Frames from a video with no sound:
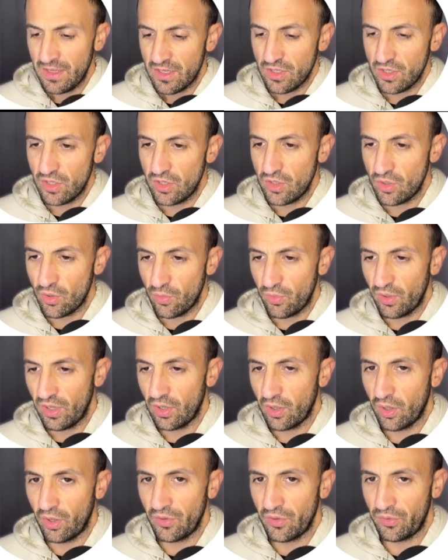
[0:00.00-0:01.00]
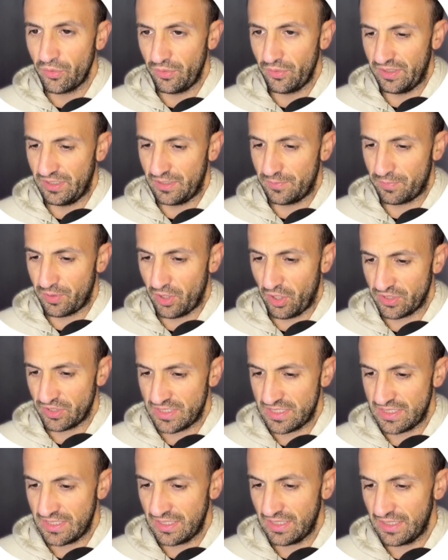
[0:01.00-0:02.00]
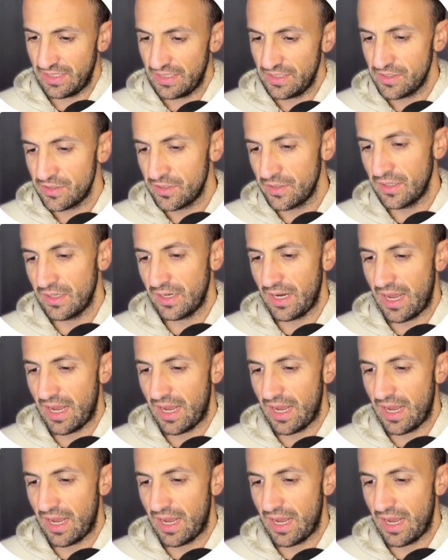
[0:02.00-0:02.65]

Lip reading: you will go through this processing here,